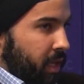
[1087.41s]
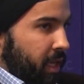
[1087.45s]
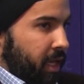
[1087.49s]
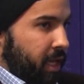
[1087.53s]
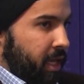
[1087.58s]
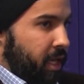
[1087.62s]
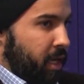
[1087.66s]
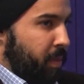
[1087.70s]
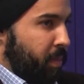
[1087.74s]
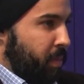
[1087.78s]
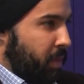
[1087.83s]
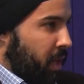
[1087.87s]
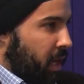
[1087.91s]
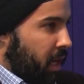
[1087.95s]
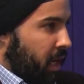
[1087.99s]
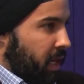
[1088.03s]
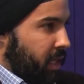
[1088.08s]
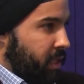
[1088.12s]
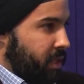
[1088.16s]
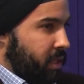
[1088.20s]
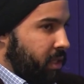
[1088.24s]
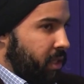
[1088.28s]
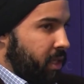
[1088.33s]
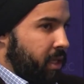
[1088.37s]
in a
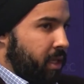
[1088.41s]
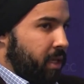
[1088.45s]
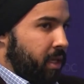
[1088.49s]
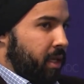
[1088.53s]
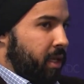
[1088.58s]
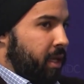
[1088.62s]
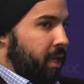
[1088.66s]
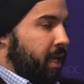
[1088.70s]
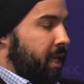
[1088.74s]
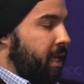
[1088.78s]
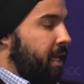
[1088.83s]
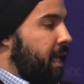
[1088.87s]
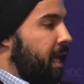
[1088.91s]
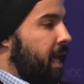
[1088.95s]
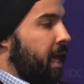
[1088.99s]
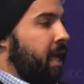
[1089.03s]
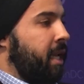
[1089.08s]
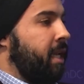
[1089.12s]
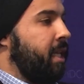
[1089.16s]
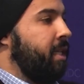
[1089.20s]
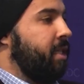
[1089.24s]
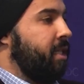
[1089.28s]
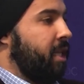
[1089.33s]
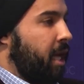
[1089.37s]
mosque, in
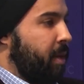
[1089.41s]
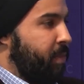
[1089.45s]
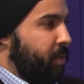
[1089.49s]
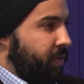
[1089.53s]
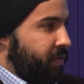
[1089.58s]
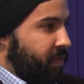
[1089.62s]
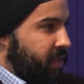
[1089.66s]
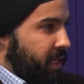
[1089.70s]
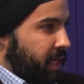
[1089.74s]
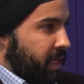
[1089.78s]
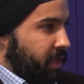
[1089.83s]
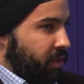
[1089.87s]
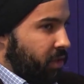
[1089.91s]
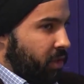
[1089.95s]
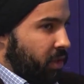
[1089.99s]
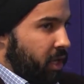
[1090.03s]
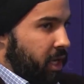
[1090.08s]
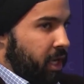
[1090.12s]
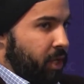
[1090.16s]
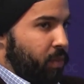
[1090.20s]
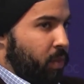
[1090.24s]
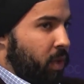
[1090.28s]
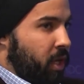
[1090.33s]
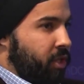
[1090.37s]
any type of center,
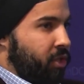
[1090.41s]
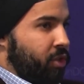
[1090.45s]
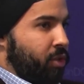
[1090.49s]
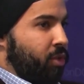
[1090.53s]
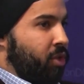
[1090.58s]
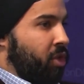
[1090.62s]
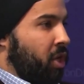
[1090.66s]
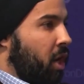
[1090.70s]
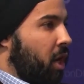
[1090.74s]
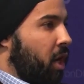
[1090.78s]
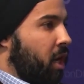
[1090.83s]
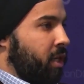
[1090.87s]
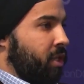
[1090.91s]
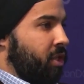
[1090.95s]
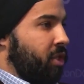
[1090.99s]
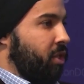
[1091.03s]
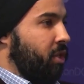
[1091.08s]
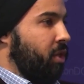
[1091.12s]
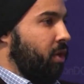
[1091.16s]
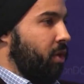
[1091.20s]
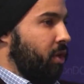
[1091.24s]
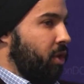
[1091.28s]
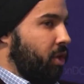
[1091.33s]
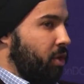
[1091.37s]
and want to talk to
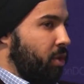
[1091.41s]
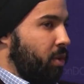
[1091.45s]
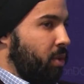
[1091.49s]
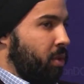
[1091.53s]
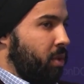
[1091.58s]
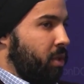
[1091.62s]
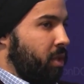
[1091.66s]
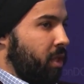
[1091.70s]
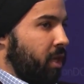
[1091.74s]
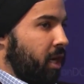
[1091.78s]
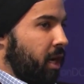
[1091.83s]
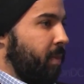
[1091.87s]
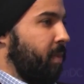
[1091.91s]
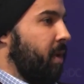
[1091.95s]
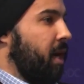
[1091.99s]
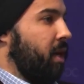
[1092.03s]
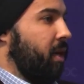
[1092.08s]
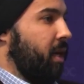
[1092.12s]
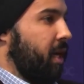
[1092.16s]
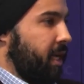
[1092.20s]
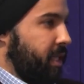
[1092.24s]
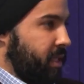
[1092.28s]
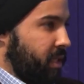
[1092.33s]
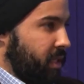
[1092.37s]
their youth
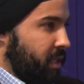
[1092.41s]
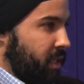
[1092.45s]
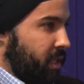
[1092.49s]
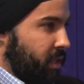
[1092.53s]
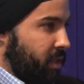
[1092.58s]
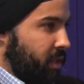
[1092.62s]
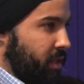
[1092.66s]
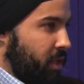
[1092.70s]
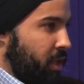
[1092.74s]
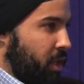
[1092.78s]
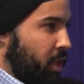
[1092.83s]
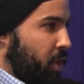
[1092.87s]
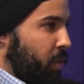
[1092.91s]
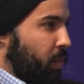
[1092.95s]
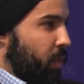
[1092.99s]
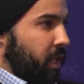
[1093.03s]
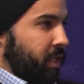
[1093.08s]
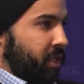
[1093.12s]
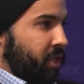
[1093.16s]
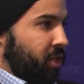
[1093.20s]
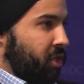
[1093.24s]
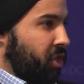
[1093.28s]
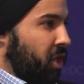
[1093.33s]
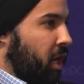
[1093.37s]
about ISIS,
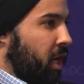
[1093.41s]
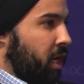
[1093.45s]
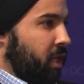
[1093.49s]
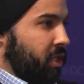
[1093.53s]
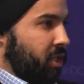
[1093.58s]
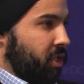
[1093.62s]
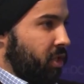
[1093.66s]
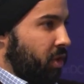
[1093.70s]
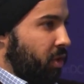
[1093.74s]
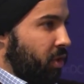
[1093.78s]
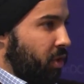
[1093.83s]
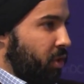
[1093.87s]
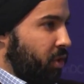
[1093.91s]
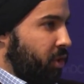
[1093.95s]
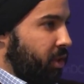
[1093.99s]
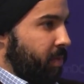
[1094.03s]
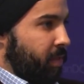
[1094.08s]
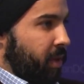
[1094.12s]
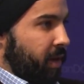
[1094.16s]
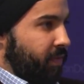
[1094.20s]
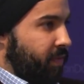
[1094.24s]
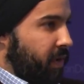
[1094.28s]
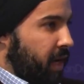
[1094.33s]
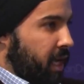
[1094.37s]
want to talk to their youth
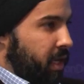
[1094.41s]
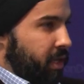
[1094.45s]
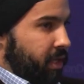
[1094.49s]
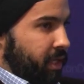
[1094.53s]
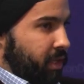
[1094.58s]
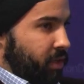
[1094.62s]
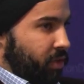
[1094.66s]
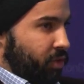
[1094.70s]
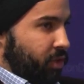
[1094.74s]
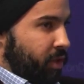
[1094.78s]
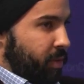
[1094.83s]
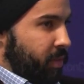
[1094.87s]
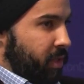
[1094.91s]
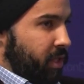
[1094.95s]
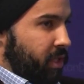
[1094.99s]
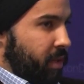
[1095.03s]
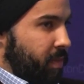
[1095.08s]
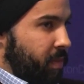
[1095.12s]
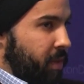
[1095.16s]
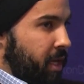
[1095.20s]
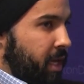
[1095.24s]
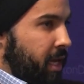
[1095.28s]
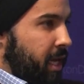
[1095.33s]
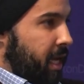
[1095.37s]
about violent
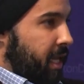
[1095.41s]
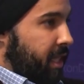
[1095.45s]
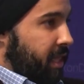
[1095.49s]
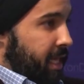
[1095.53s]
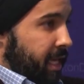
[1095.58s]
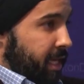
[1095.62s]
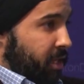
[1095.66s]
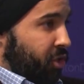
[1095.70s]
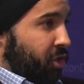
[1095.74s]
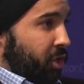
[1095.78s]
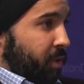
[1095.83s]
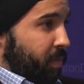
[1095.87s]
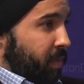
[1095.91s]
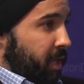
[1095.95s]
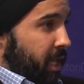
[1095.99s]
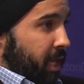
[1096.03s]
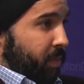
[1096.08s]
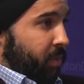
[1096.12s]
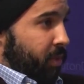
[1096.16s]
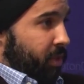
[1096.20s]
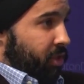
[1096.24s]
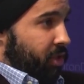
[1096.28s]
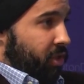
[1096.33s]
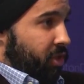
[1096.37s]
extremism, they should be
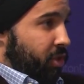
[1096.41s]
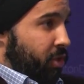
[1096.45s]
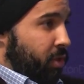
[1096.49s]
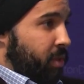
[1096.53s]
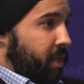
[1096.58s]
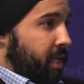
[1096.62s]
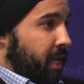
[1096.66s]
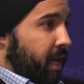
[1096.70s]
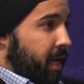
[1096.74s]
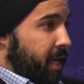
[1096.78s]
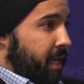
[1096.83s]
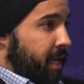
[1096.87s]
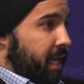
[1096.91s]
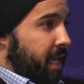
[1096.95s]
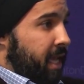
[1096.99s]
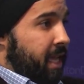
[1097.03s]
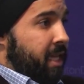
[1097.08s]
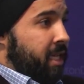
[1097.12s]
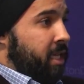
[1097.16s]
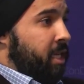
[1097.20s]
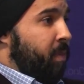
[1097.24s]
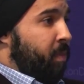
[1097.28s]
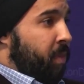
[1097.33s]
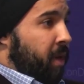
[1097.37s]
able to do that
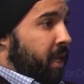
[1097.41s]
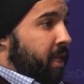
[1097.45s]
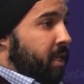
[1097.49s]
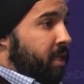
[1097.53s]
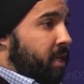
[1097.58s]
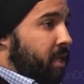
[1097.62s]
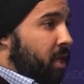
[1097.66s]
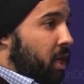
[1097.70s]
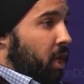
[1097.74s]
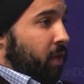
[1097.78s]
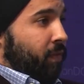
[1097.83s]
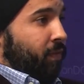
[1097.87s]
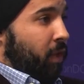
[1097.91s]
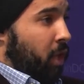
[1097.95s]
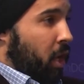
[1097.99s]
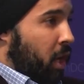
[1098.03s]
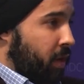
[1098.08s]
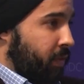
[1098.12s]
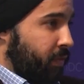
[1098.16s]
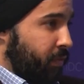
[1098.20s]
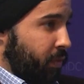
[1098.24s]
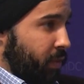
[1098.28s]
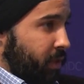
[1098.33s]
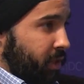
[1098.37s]
independent of law
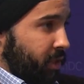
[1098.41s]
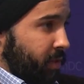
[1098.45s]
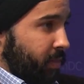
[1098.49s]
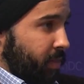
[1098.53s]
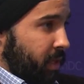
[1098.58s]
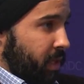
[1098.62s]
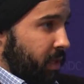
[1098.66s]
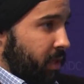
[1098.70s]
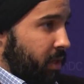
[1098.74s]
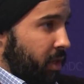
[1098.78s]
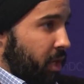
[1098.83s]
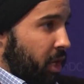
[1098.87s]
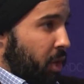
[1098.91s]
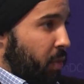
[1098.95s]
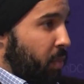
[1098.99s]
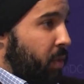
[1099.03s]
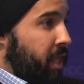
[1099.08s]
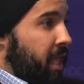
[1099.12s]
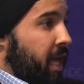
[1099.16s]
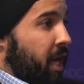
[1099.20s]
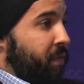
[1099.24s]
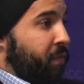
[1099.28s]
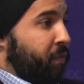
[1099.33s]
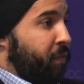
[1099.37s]
enforcement,
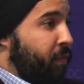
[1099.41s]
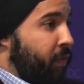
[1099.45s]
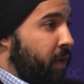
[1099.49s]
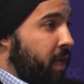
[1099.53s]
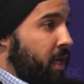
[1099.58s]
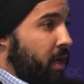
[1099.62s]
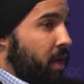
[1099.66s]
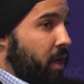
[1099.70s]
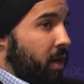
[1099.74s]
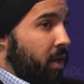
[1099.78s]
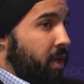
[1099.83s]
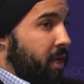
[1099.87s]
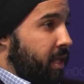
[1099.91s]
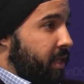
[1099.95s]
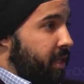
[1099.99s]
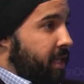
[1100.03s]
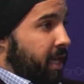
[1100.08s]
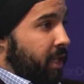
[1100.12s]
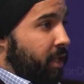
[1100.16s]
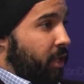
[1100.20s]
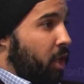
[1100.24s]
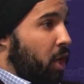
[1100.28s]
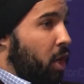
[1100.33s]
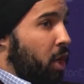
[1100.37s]
without fear
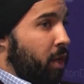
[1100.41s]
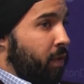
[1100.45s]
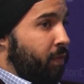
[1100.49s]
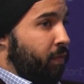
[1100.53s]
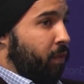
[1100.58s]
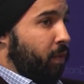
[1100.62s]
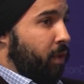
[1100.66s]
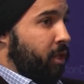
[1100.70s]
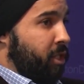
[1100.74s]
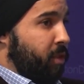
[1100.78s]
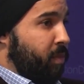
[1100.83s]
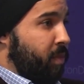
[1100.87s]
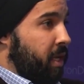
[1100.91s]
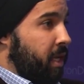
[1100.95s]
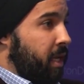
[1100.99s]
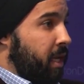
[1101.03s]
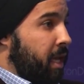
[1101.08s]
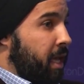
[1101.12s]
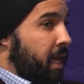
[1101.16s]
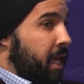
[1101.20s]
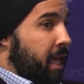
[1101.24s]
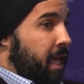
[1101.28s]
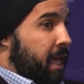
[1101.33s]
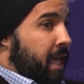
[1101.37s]
that law enforcement
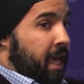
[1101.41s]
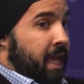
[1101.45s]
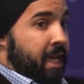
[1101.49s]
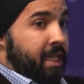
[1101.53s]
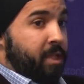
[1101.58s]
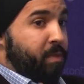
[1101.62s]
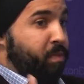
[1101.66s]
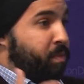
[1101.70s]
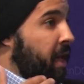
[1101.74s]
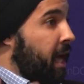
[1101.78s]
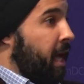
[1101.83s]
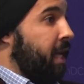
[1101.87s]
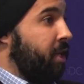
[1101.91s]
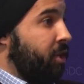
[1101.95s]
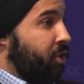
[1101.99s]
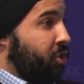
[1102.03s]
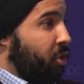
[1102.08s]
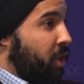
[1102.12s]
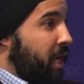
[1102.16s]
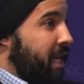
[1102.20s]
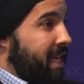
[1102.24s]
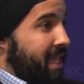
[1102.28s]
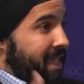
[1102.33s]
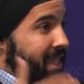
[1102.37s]
has
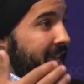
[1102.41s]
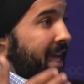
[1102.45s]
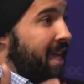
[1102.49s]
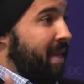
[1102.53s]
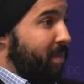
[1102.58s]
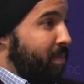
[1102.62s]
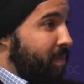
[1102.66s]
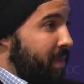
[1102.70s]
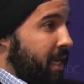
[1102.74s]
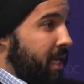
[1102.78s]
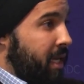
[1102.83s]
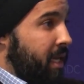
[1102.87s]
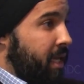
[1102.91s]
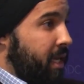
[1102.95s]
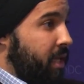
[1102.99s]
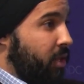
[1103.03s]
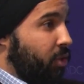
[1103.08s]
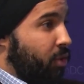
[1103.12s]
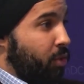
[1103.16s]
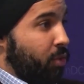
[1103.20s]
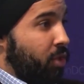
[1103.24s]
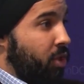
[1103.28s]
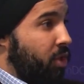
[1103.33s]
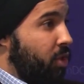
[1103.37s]
penetrated that meeting
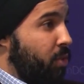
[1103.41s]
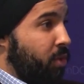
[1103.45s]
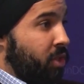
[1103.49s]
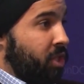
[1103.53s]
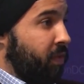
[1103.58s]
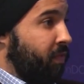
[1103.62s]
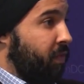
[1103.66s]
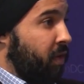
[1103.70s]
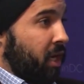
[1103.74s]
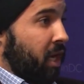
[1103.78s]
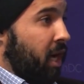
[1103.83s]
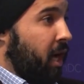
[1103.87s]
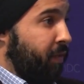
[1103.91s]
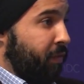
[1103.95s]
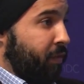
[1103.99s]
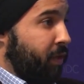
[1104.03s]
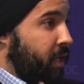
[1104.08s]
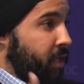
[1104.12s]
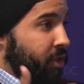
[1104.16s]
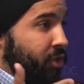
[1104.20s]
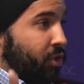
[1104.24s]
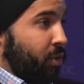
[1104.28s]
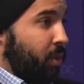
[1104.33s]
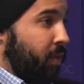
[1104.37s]
through the use of a
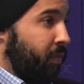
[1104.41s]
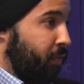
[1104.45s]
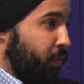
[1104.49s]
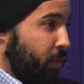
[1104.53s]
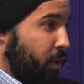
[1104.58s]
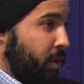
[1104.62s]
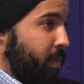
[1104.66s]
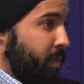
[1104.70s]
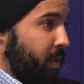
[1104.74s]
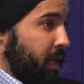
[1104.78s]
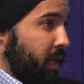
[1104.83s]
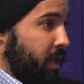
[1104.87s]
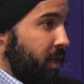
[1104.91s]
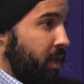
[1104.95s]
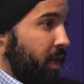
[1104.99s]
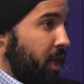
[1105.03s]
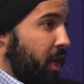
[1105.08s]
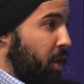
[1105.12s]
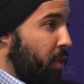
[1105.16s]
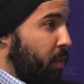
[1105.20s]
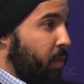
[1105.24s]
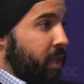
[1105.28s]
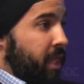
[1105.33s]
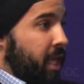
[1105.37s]
confidential informant,
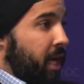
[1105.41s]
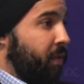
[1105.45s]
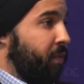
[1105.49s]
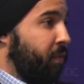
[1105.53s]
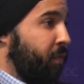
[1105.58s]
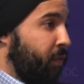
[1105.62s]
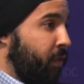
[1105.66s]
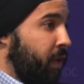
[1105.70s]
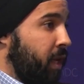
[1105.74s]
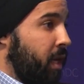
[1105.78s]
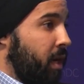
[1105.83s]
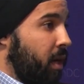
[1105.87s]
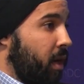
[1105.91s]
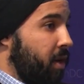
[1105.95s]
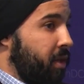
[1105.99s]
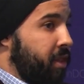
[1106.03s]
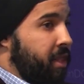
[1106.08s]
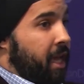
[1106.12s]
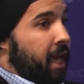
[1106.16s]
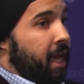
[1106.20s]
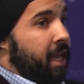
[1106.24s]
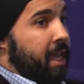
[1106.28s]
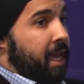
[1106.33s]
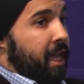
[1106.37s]
without fear
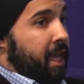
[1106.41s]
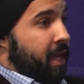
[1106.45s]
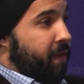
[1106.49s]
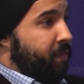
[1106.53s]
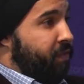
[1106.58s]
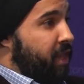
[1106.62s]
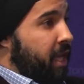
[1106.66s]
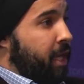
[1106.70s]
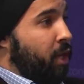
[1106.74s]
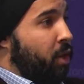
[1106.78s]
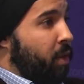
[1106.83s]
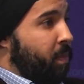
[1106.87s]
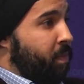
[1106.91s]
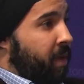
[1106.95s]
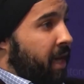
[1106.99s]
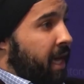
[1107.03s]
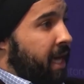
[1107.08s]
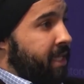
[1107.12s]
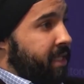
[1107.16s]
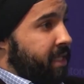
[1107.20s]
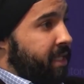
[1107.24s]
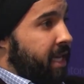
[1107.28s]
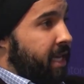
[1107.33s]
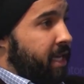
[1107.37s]
that if they don't
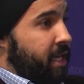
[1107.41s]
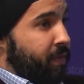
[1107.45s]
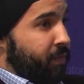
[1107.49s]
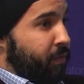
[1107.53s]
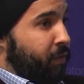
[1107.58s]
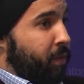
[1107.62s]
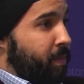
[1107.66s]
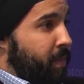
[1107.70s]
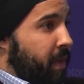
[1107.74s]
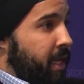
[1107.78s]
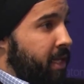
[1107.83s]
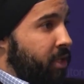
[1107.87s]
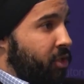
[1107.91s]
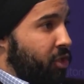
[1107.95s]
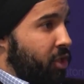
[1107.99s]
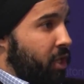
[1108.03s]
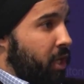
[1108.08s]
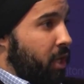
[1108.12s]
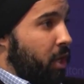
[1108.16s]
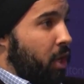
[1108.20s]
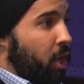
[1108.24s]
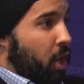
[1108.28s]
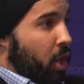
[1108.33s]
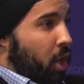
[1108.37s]
pass that
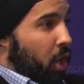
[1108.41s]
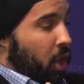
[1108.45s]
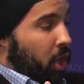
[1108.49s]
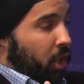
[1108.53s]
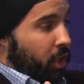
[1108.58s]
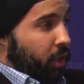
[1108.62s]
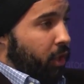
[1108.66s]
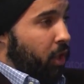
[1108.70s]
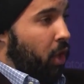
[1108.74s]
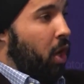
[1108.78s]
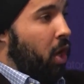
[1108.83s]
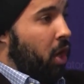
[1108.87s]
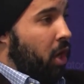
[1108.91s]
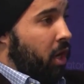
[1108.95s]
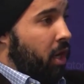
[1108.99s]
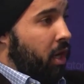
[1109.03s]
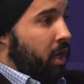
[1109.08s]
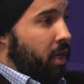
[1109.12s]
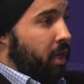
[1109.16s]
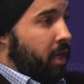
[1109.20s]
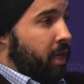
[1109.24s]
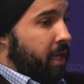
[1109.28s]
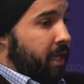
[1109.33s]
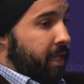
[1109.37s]
information
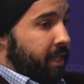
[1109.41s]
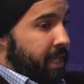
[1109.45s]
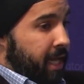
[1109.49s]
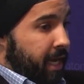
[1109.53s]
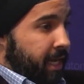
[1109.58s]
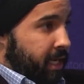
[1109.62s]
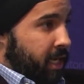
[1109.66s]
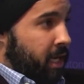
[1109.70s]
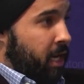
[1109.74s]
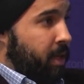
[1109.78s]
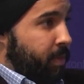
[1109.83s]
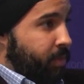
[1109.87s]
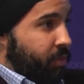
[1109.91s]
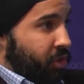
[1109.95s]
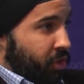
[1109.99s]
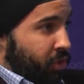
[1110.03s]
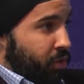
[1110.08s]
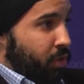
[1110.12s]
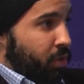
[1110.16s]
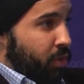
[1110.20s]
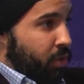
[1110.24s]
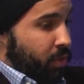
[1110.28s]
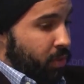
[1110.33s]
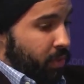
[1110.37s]
along that comes
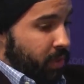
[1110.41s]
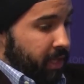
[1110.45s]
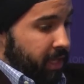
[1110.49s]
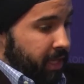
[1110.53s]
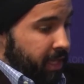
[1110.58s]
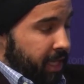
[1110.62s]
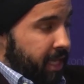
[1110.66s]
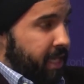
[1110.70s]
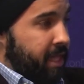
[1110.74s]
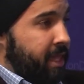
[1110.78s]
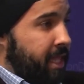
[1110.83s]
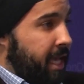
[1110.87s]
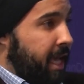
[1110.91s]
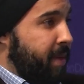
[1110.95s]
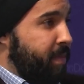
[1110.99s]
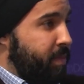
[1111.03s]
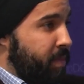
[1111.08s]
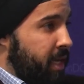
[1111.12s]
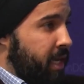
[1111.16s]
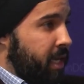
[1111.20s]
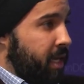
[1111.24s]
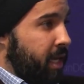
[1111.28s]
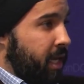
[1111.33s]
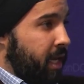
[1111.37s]
through in that
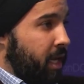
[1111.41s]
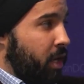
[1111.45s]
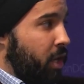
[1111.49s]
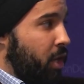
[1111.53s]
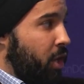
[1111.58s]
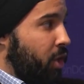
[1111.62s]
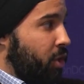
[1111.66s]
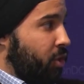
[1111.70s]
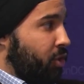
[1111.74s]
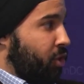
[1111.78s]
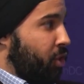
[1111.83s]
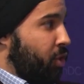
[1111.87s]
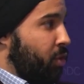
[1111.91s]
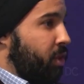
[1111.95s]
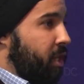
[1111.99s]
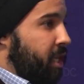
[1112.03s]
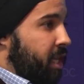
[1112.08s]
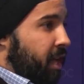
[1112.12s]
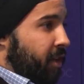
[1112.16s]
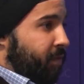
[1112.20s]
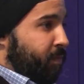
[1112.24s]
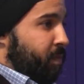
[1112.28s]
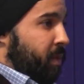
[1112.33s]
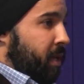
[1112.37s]
meeting to
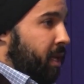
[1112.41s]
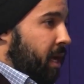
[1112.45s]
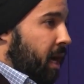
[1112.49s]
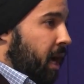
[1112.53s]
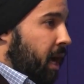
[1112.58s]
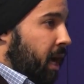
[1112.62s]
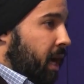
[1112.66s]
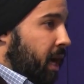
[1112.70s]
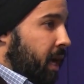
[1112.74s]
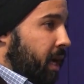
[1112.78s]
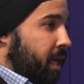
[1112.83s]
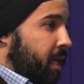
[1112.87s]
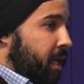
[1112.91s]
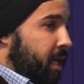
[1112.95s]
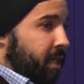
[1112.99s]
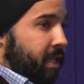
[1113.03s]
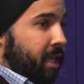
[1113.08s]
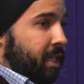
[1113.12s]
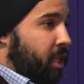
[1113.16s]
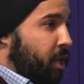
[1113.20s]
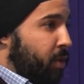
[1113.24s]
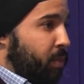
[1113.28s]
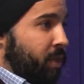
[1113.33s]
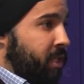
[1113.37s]
the FBI,
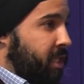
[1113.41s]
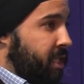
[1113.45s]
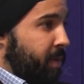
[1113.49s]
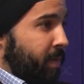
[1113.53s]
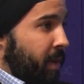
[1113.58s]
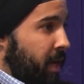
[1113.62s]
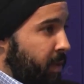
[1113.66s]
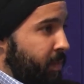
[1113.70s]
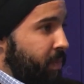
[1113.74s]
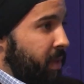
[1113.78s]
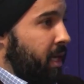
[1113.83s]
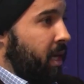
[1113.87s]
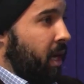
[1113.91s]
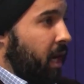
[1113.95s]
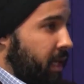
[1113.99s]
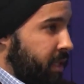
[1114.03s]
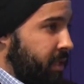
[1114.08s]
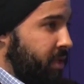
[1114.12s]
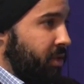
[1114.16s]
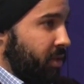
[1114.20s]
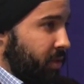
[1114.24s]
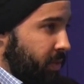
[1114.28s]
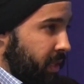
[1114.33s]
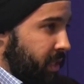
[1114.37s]
that there will somehow be
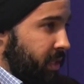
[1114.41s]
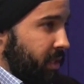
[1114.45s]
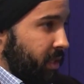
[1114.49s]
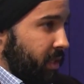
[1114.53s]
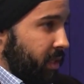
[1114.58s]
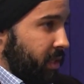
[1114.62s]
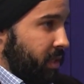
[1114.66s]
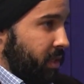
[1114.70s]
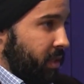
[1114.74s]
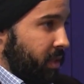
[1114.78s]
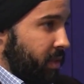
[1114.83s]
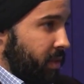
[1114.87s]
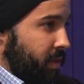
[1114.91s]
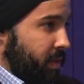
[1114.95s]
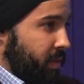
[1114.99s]
consequences.